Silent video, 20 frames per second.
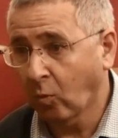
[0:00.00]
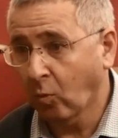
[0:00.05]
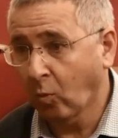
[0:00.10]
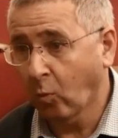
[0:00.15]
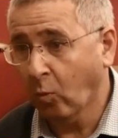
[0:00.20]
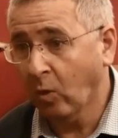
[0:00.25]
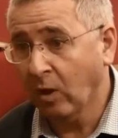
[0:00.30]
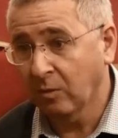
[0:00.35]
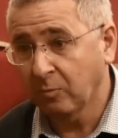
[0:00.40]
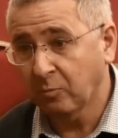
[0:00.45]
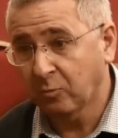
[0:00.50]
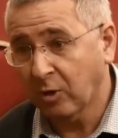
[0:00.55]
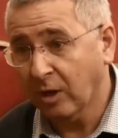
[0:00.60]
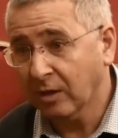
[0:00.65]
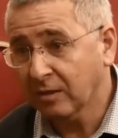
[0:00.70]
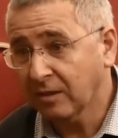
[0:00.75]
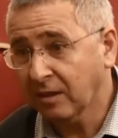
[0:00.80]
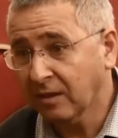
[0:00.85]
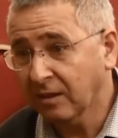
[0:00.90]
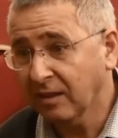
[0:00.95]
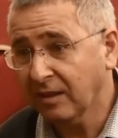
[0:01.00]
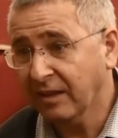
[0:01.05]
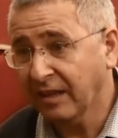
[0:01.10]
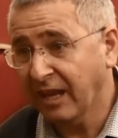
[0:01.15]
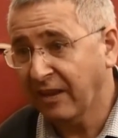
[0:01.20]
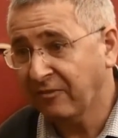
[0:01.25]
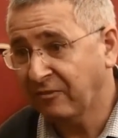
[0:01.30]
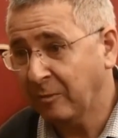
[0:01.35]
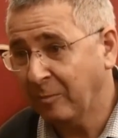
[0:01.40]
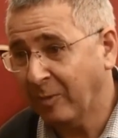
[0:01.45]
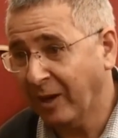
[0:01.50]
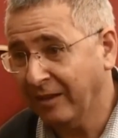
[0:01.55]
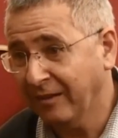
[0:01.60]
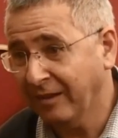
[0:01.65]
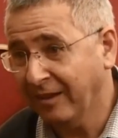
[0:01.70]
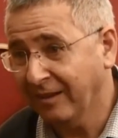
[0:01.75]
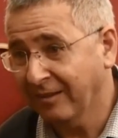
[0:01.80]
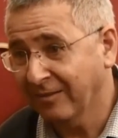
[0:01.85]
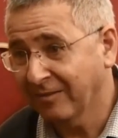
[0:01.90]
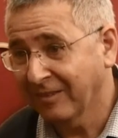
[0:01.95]
Well, practically
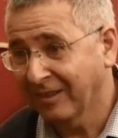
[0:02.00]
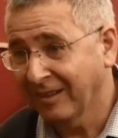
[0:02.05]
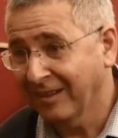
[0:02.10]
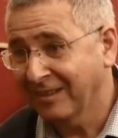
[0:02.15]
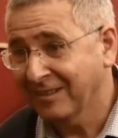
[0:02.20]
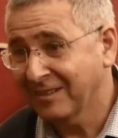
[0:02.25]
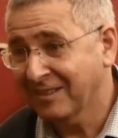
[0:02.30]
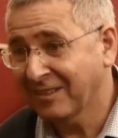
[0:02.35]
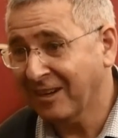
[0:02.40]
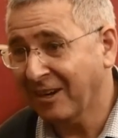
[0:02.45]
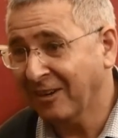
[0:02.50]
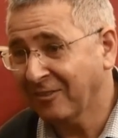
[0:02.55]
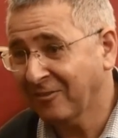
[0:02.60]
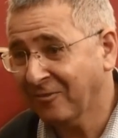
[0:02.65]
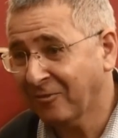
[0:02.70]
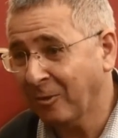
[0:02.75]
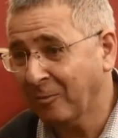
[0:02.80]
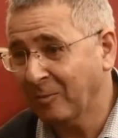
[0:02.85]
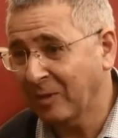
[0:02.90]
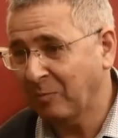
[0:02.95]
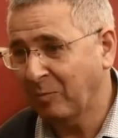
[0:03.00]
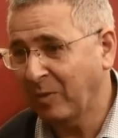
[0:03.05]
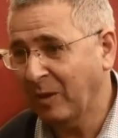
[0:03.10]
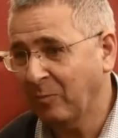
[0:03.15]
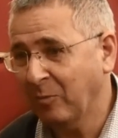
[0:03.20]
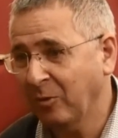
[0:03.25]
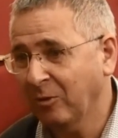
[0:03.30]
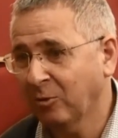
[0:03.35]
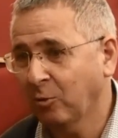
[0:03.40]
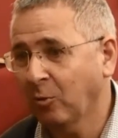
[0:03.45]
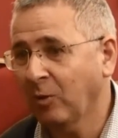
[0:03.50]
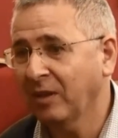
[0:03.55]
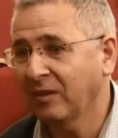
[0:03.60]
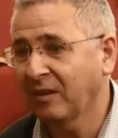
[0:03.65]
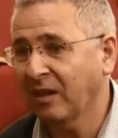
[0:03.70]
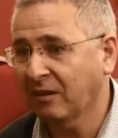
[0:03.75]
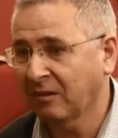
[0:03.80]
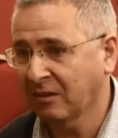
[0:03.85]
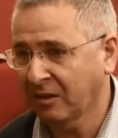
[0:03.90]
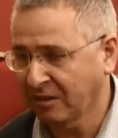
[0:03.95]
everybody. Start from the people doing
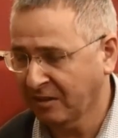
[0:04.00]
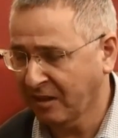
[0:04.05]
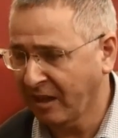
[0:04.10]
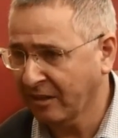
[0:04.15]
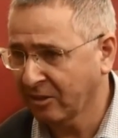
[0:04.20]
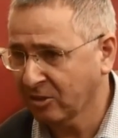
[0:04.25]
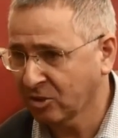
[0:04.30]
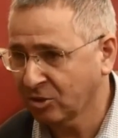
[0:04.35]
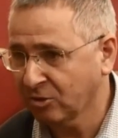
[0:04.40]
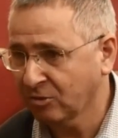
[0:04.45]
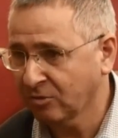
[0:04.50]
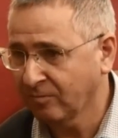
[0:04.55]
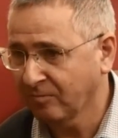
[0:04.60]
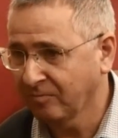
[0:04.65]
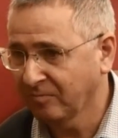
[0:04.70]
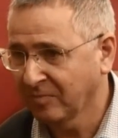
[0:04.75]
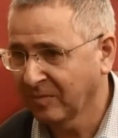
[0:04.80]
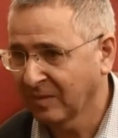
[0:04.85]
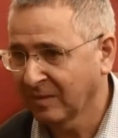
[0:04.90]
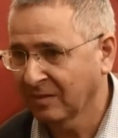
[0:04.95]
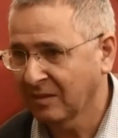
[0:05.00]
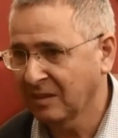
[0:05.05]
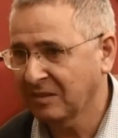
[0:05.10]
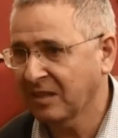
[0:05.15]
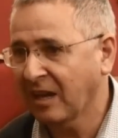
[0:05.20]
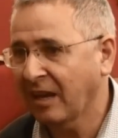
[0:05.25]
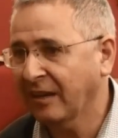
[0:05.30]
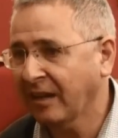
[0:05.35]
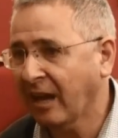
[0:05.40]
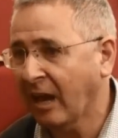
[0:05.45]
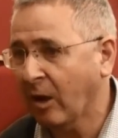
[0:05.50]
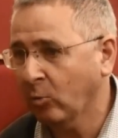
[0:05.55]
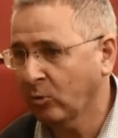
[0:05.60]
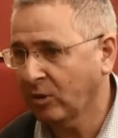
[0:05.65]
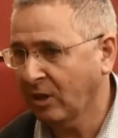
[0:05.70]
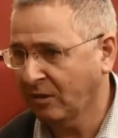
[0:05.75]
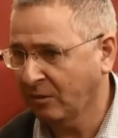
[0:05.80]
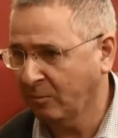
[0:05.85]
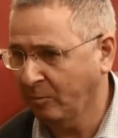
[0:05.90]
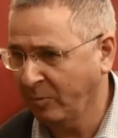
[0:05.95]
the architecture, design how
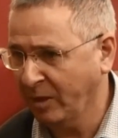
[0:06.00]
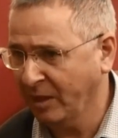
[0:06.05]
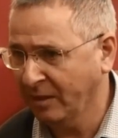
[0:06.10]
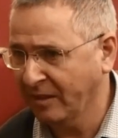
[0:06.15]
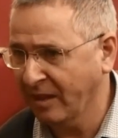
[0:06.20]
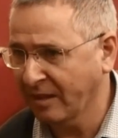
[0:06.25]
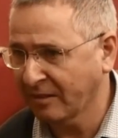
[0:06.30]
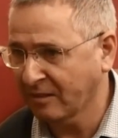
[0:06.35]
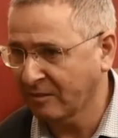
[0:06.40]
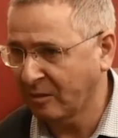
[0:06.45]
their big data